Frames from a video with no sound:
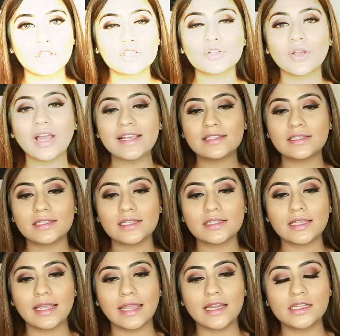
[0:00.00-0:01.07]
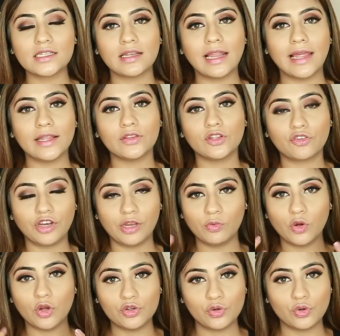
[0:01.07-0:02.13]
so guys this is it like the cream
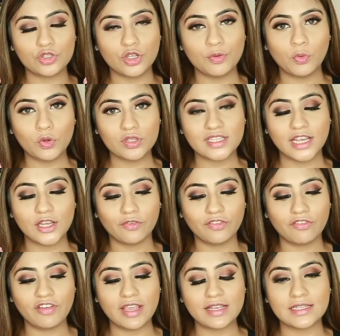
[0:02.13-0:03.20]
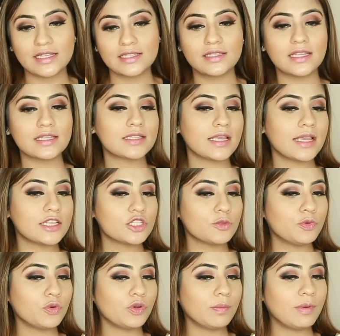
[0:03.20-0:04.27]
contours on both sides of the faces this is
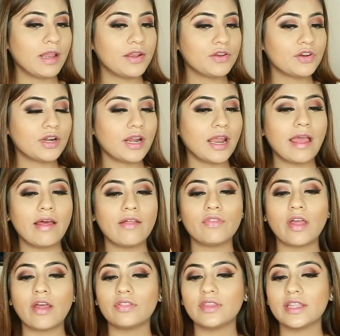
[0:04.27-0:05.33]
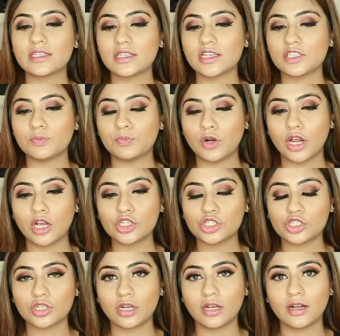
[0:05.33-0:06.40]
beauty blender and uh, this is
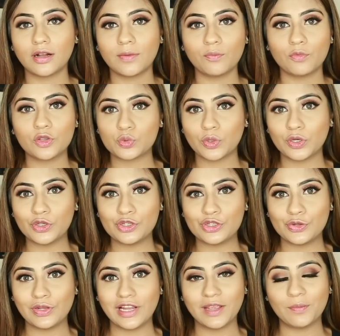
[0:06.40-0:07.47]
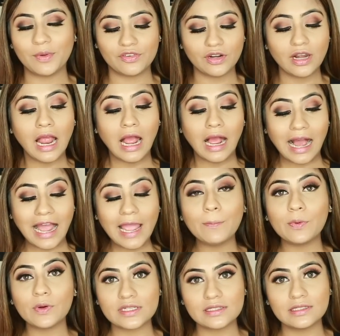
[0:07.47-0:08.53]
brush um, which one do you like better I
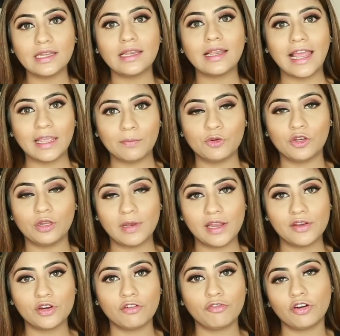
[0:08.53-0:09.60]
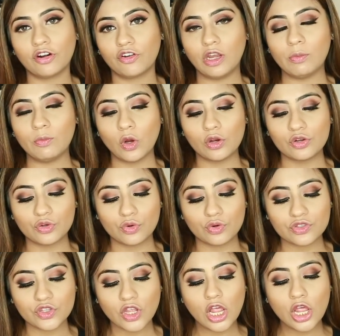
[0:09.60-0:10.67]
personally like beauty blender for cream
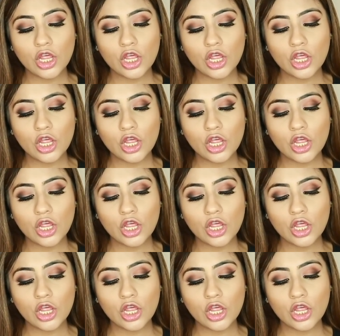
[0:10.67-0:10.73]
contours